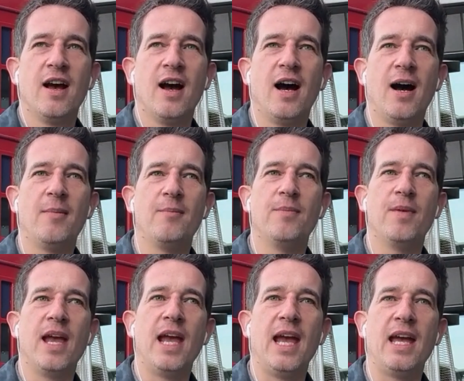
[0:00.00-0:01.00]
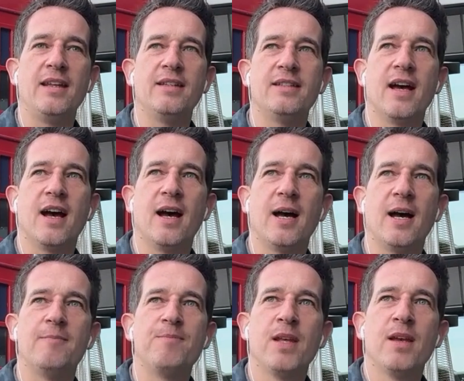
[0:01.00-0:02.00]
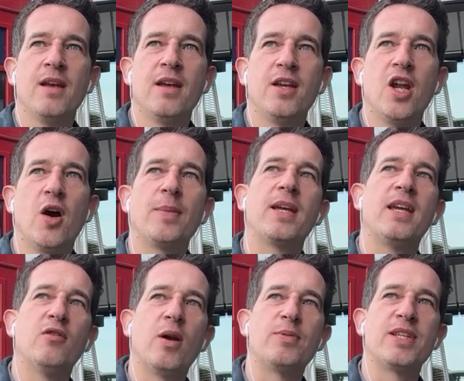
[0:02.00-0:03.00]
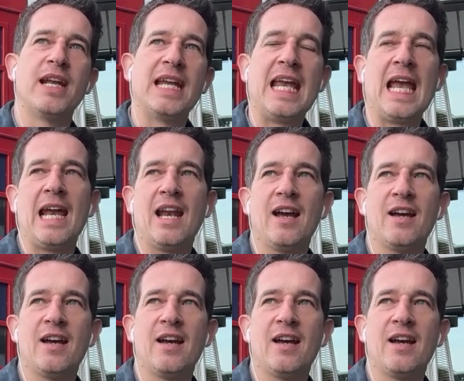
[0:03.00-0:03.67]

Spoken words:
And I'm here representing Canada,